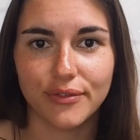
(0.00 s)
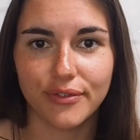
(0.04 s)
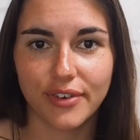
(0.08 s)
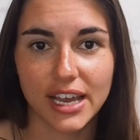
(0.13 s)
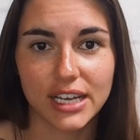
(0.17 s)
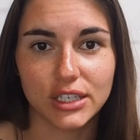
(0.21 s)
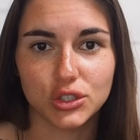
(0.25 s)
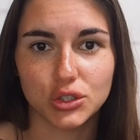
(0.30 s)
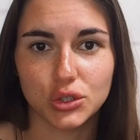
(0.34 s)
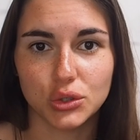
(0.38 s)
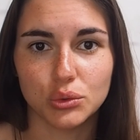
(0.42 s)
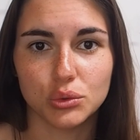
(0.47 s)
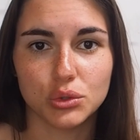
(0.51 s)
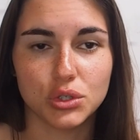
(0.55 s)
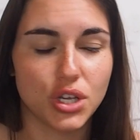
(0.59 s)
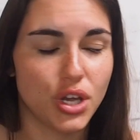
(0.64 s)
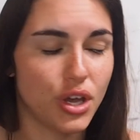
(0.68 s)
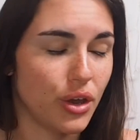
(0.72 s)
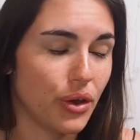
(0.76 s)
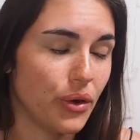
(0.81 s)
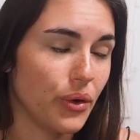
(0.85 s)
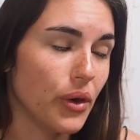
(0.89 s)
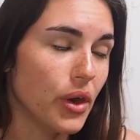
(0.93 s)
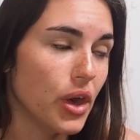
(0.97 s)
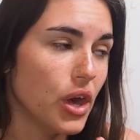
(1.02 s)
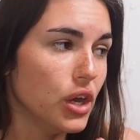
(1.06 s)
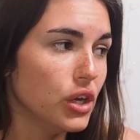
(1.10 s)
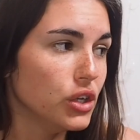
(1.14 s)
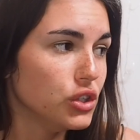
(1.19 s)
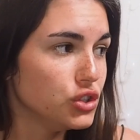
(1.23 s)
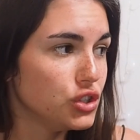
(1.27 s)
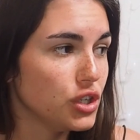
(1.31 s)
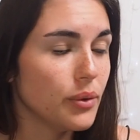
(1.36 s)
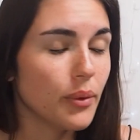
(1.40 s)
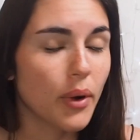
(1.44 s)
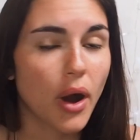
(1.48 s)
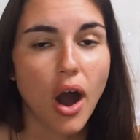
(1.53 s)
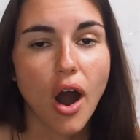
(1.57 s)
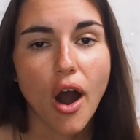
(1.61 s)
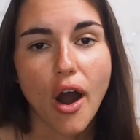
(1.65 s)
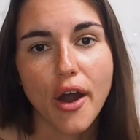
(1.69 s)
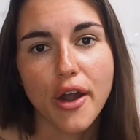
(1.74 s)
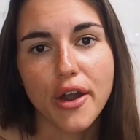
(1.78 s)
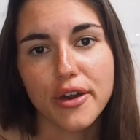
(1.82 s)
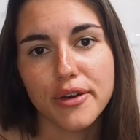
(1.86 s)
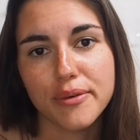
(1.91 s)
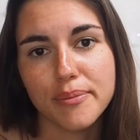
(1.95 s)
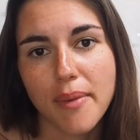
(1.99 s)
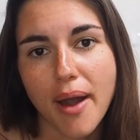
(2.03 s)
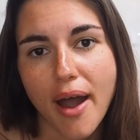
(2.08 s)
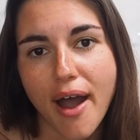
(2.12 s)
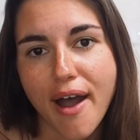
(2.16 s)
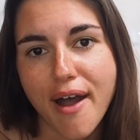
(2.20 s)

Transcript: facial to do at home,